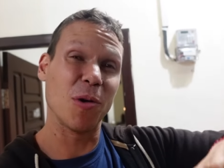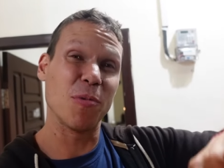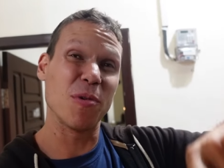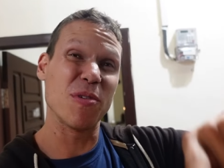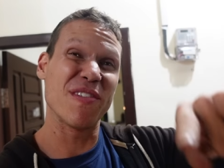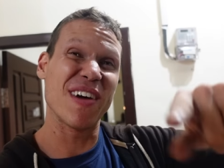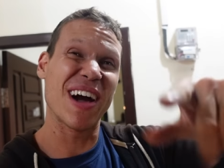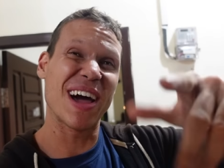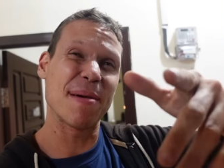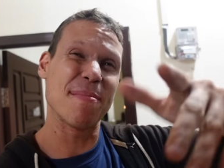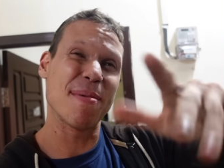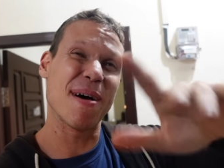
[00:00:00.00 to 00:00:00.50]
We've
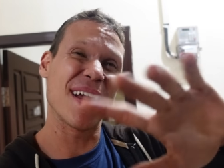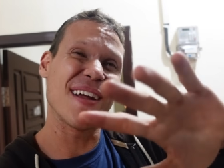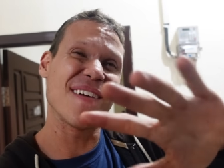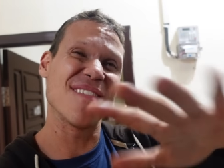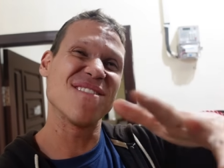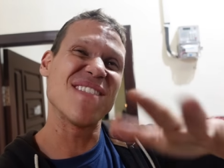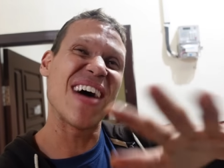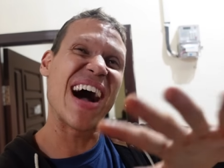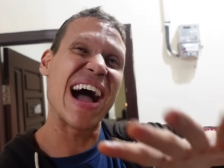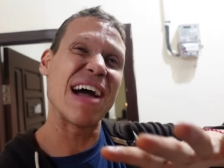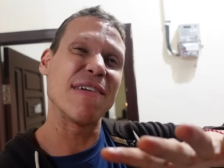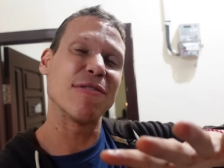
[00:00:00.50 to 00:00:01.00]
got about a
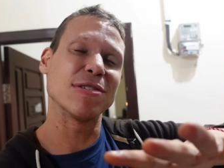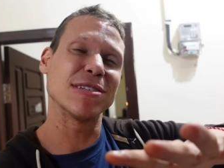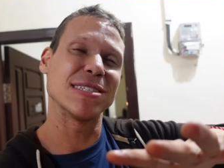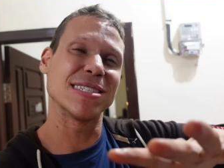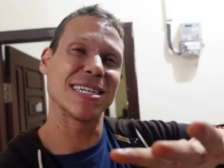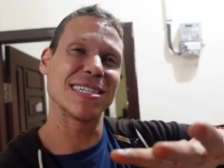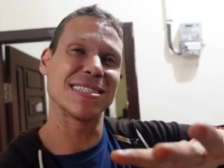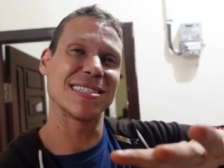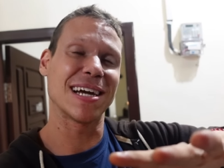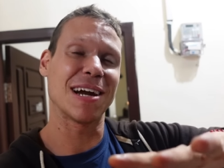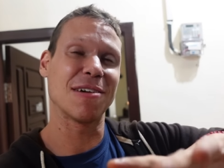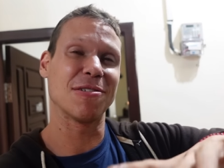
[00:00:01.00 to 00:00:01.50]
5 or
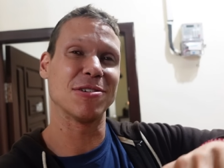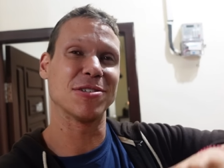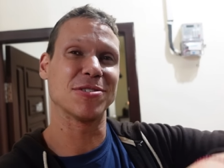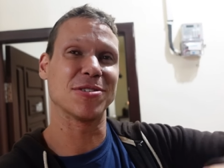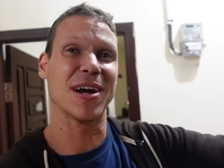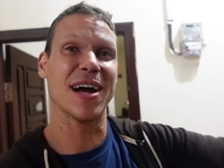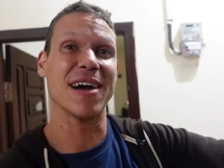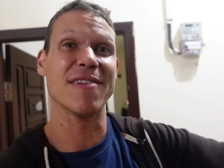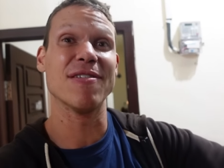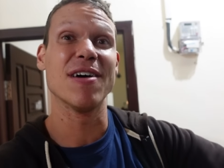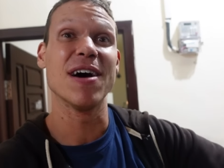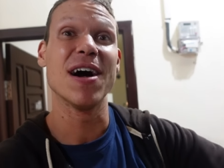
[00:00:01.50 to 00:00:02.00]
6 hour
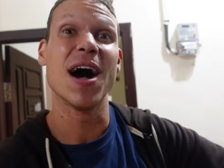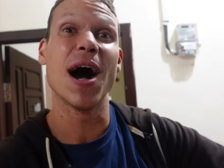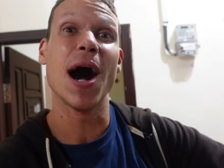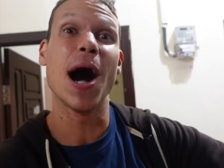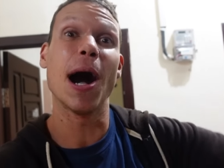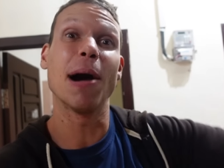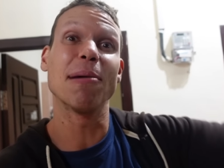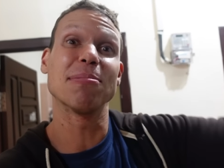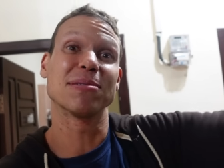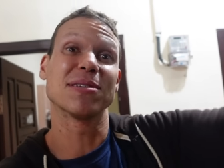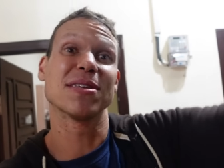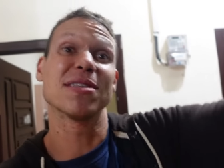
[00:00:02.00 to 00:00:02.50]
drive
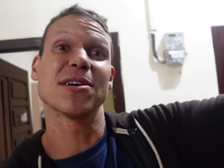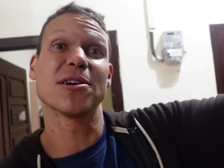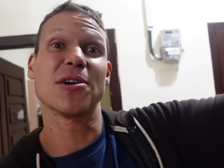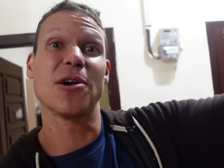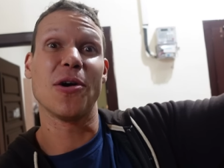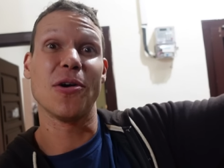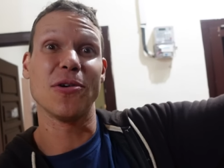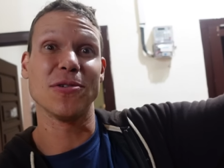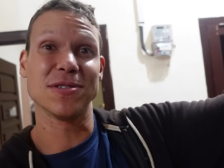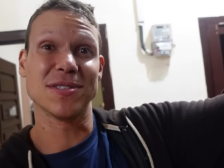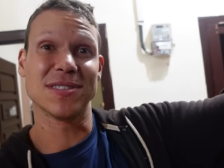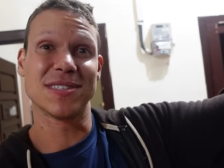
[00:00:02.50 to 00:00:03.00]
up to the
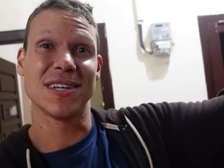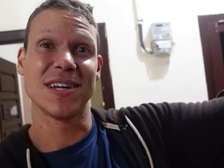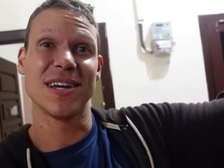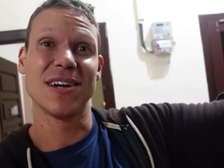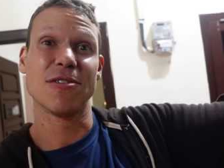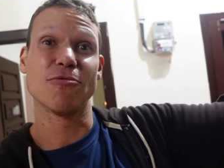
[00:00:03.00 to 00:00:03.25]
coast,